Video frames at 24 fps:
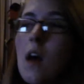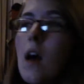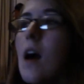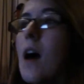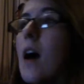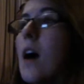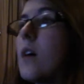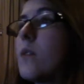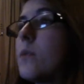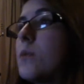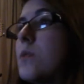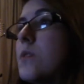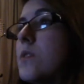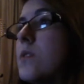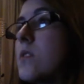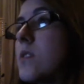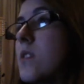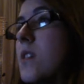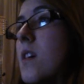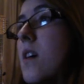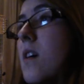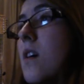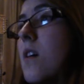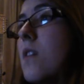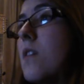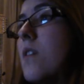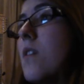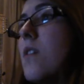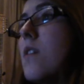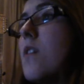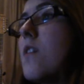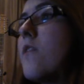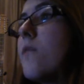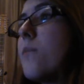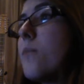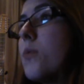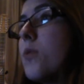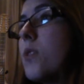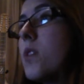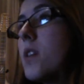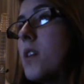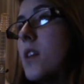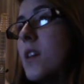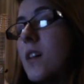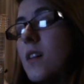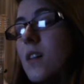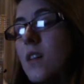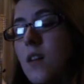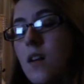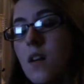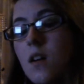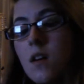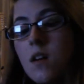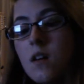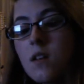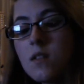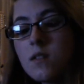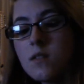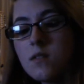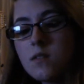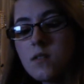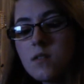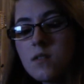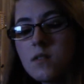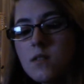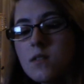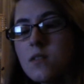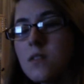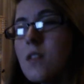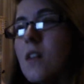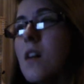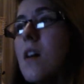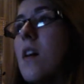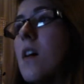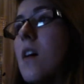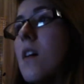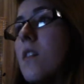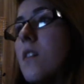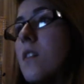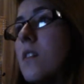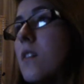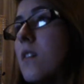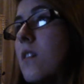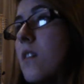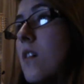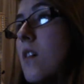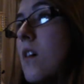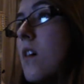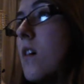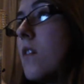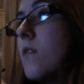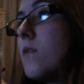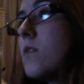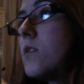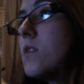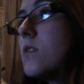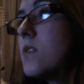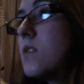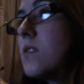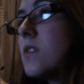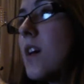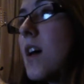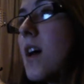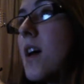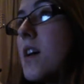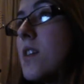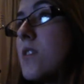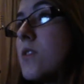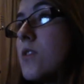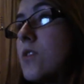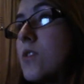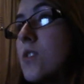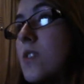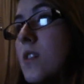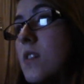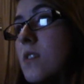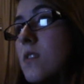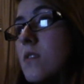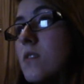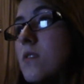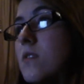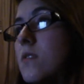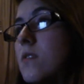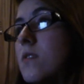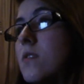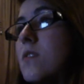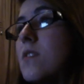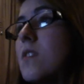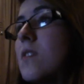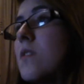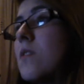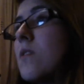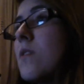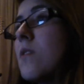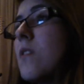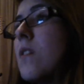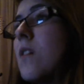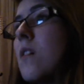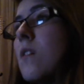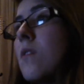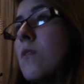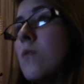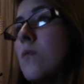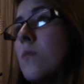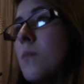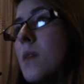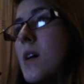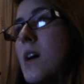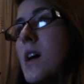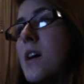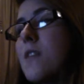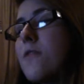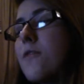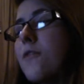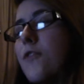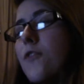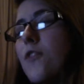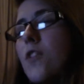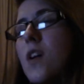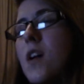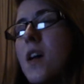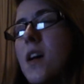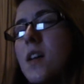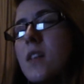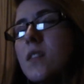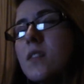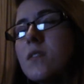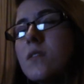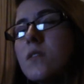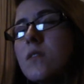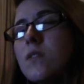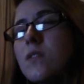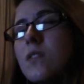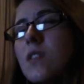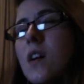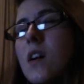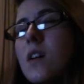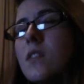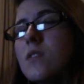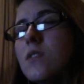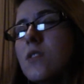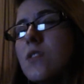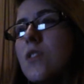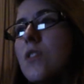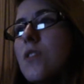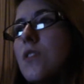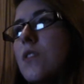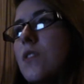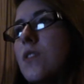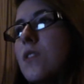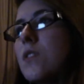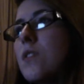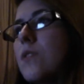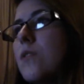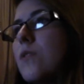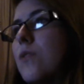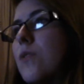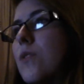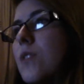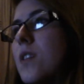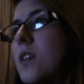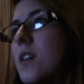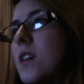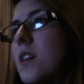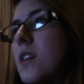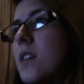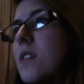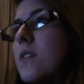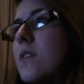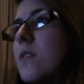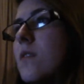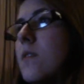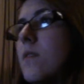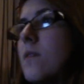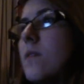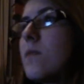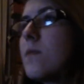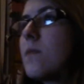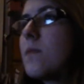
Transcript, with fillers: I was scared of pretty girls and starting conversations And all my friends are turning green